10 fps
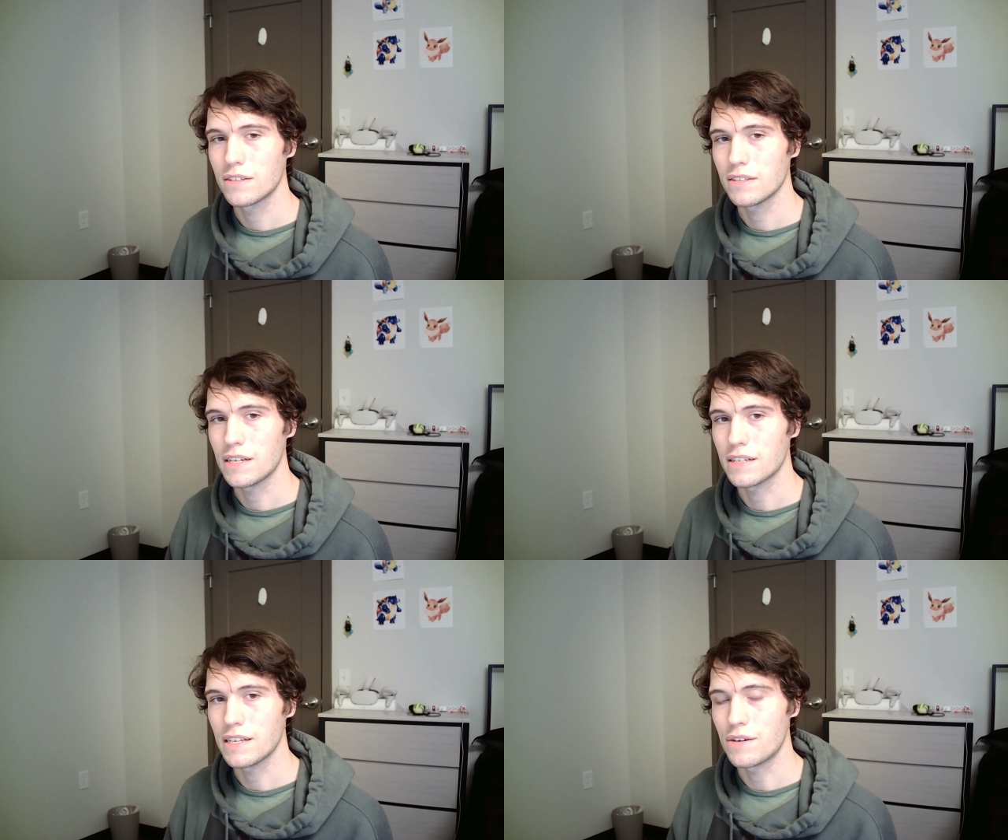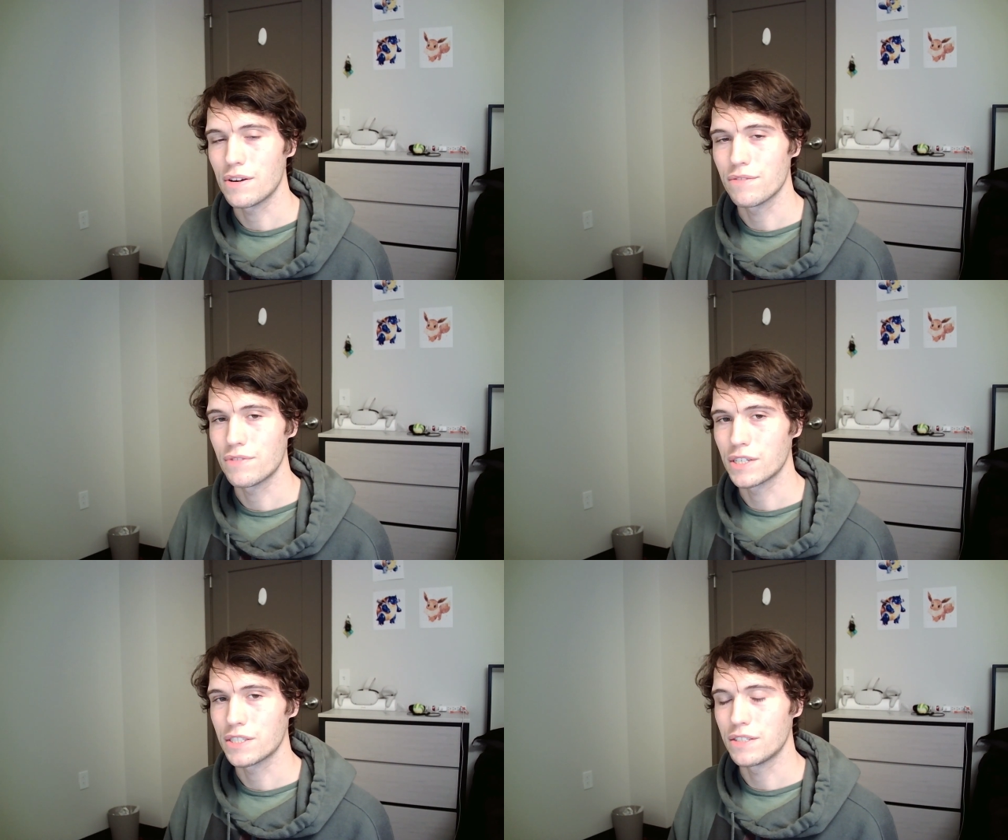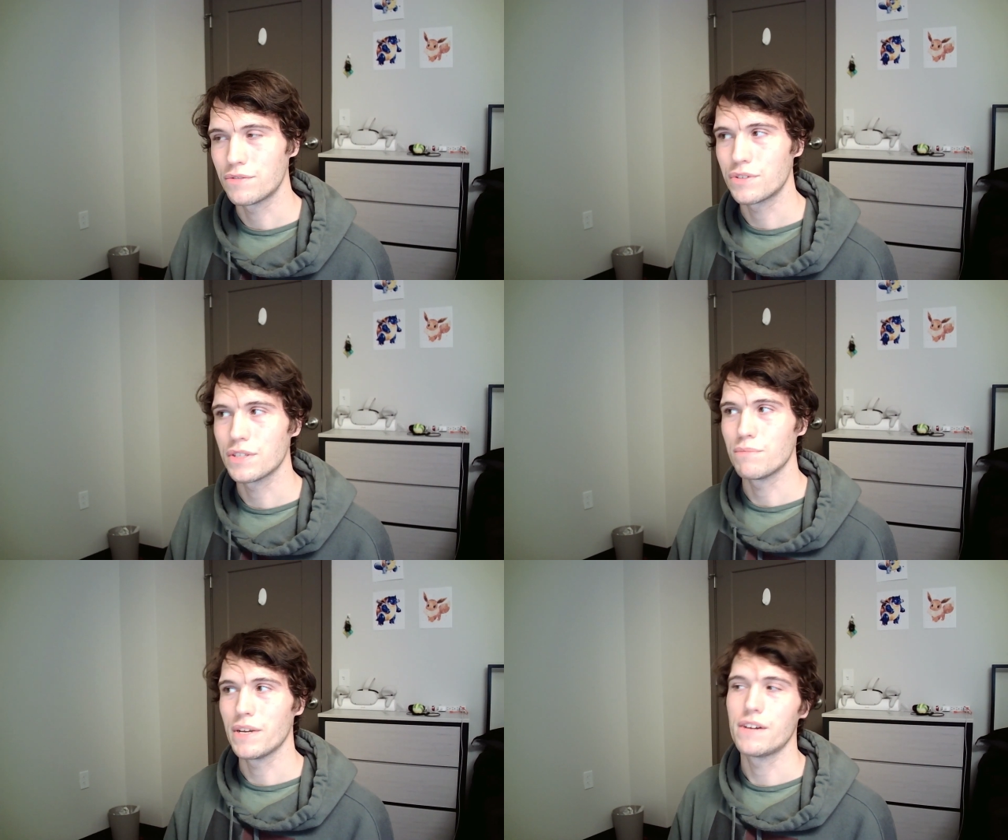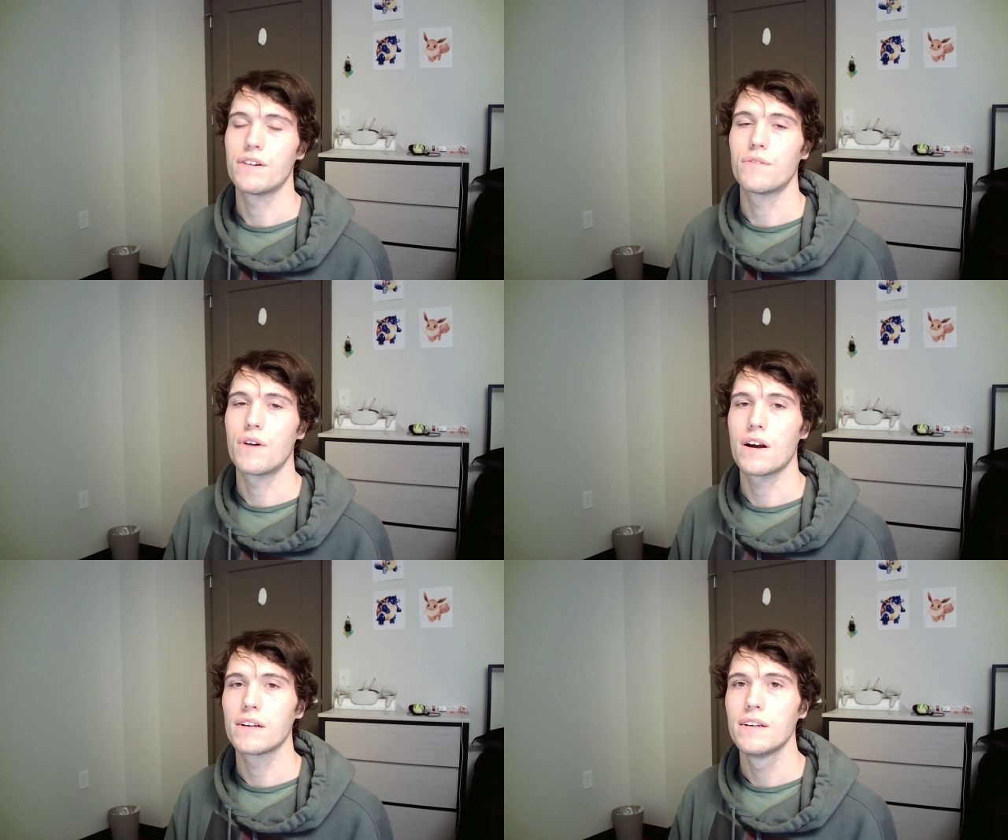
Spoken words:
Like, they don't have function for them laying on a rock.